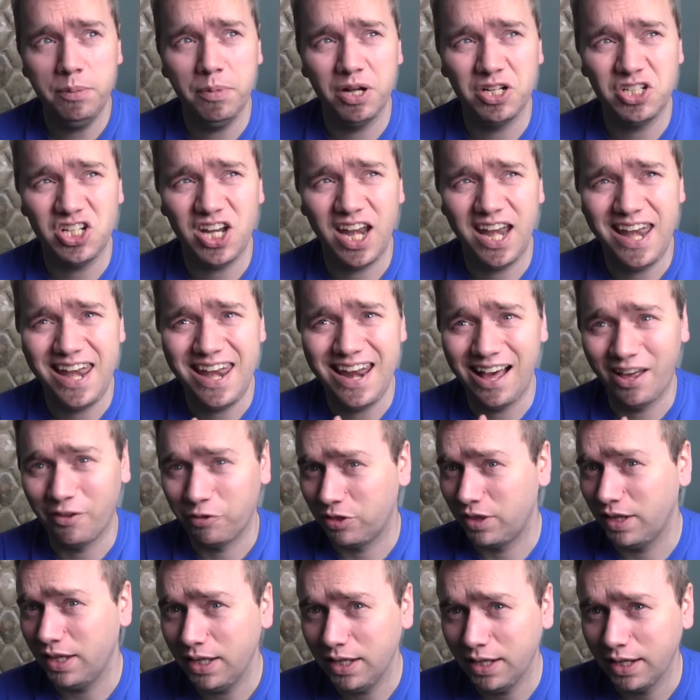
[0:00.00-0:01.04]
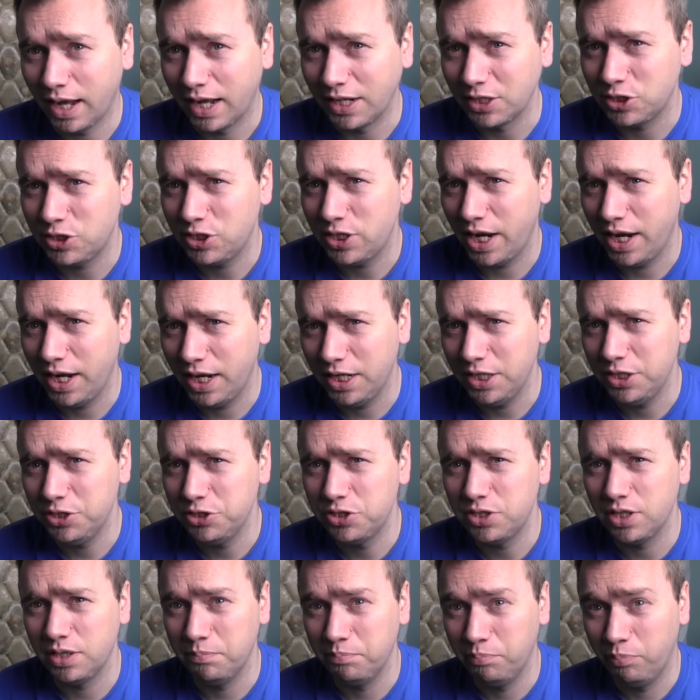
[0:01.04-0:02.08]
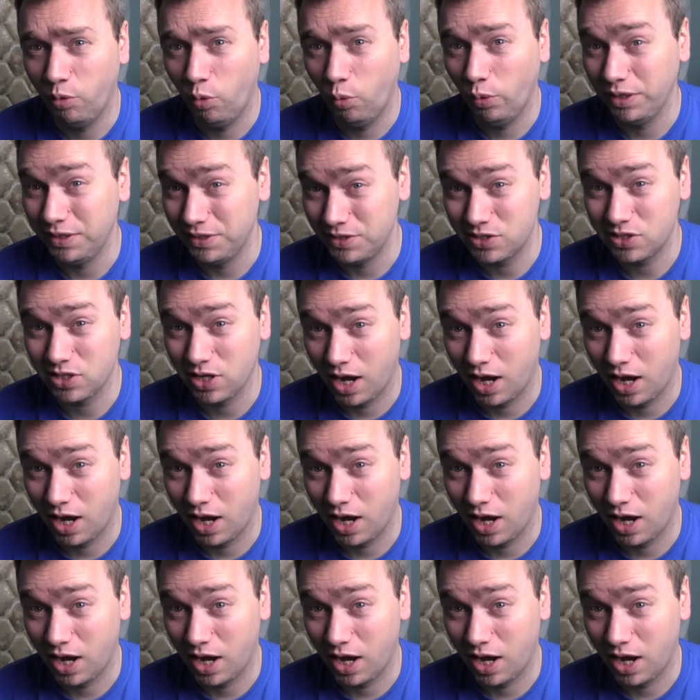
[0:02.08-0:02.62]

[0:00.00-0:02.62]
much nothing got changed in points